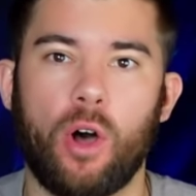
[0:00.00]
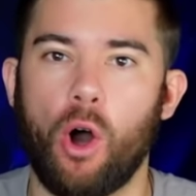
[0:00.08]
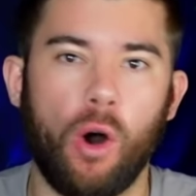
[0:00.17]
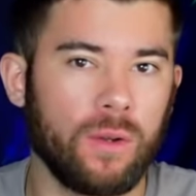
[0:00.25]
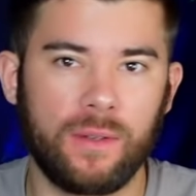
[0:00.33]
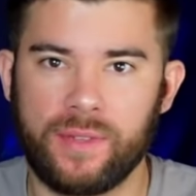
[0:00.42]

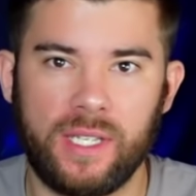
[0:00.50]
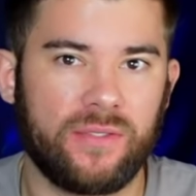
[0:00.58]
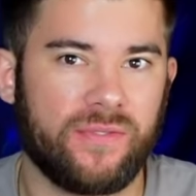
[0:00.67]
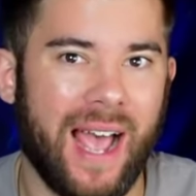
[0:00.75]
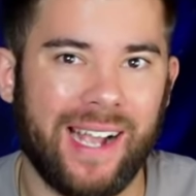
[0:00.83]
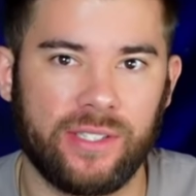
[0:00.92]
all of these
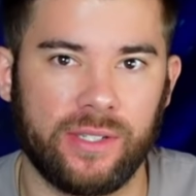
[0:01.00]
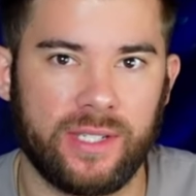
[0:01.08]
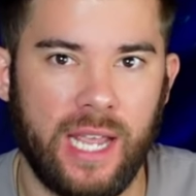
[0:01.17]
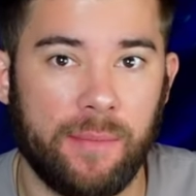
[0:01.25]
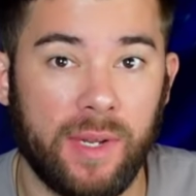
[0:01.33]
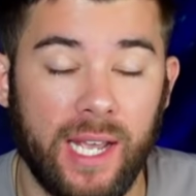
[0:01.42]
factors
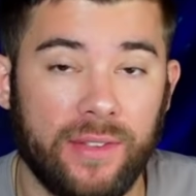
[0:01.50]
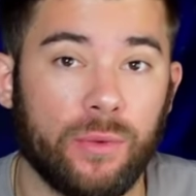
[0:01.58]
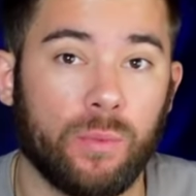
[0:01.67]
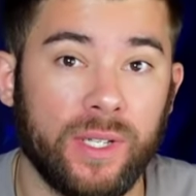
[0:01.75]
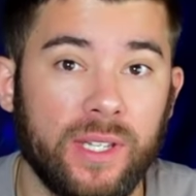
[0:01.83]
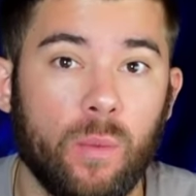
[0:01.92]
came together
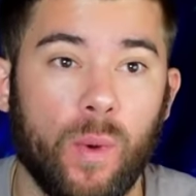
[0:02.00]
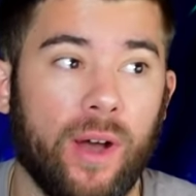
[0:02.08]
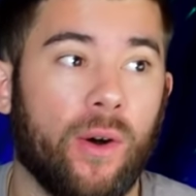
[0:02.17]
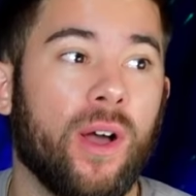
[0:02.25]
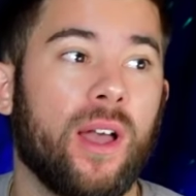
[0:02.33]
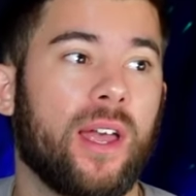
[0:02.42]
really well